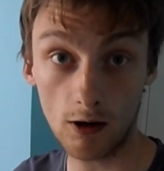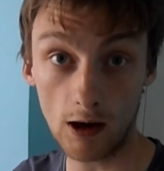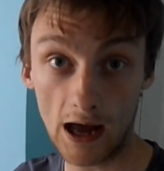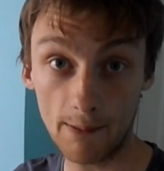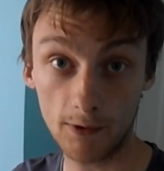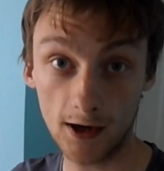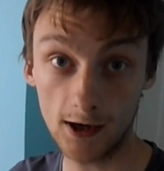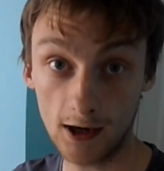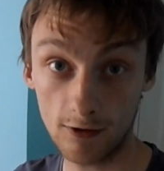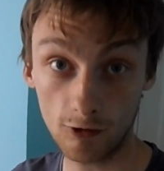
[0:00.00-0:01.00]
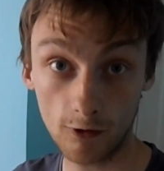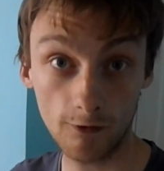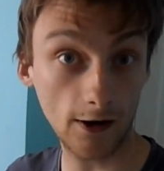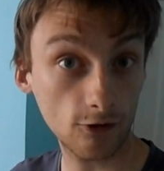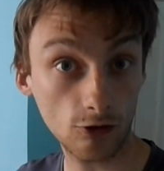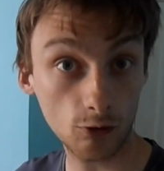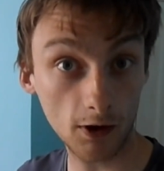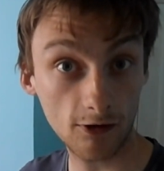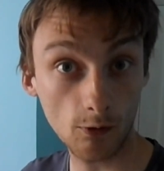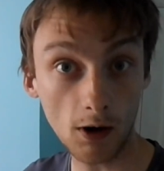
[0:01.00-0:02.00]
happening in
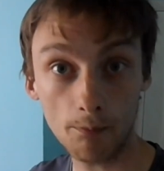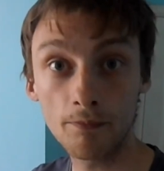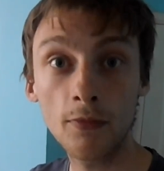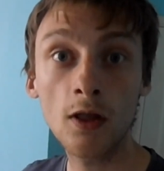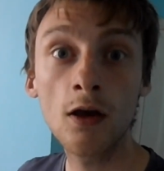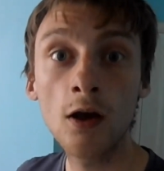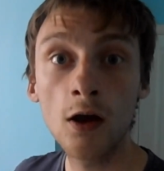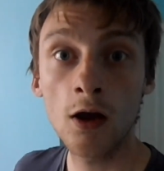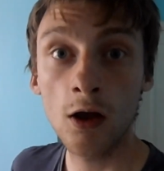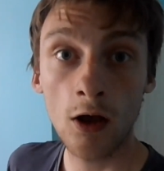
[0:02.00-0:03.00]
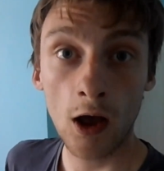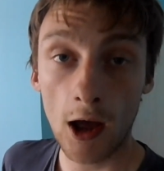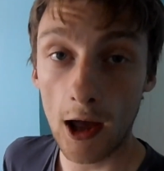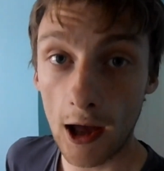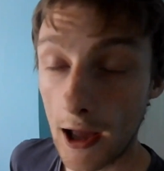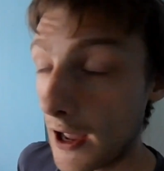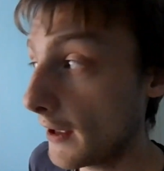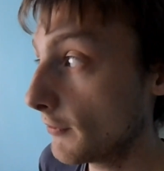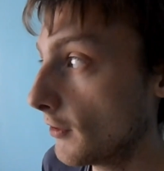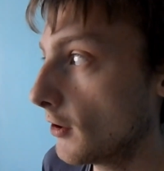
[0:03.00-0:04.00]
2021.
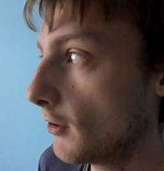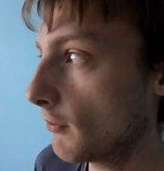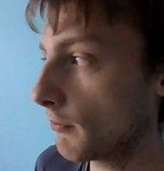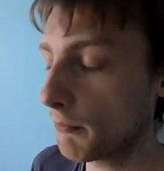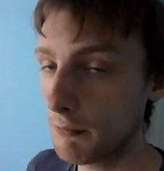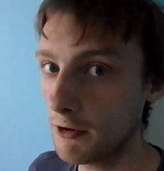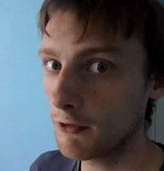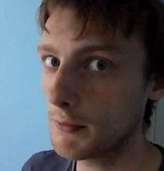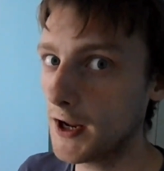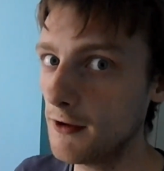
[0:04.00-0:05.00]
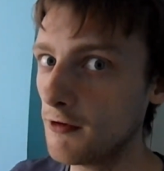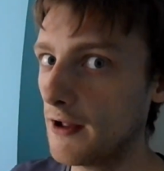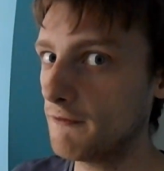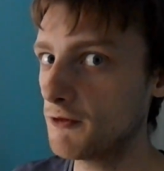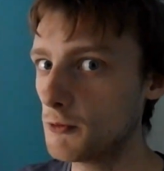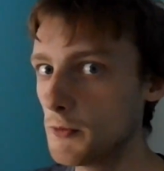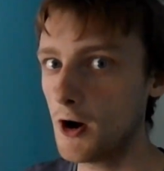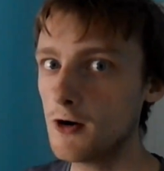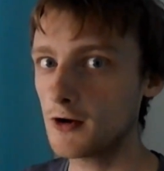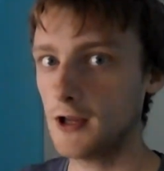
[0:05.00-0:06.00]
And Mirror Maze at Fort
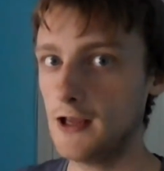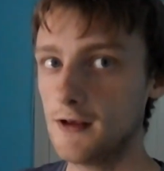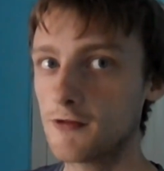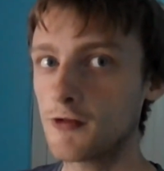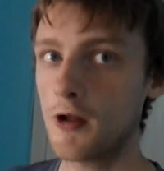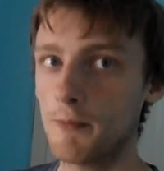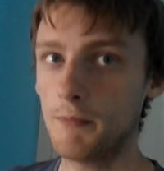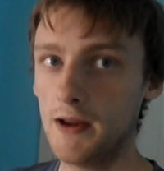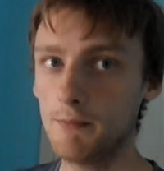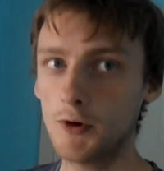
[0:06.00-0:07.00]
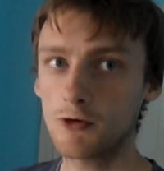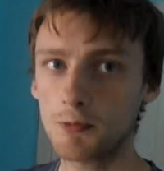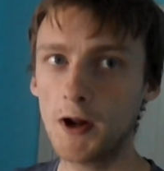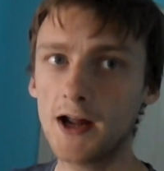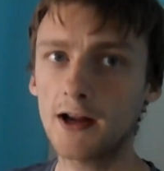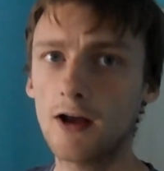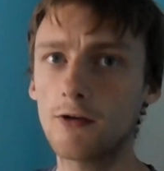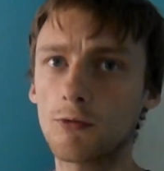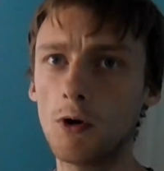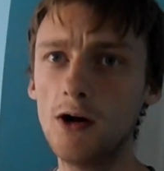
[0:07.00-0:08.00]
Park is being pushed back as
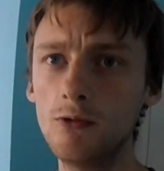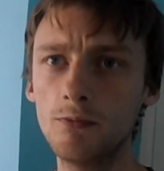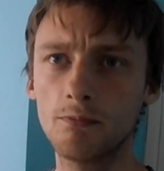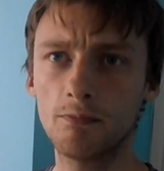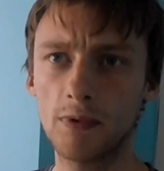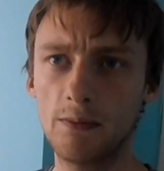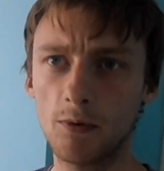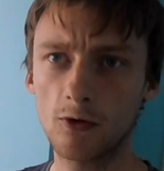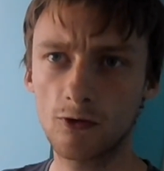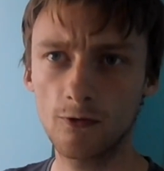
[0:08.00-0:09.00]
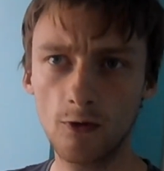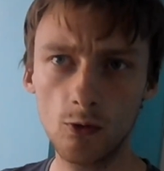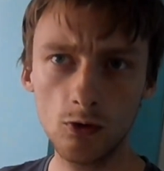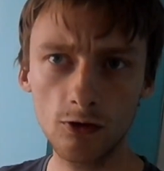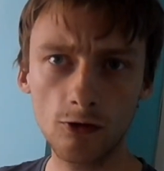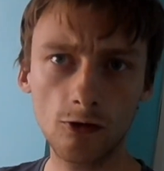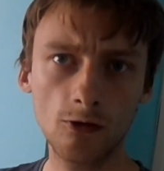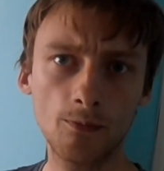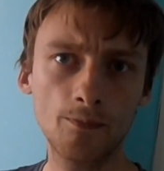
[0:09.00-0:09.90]
well, being pushed forwards.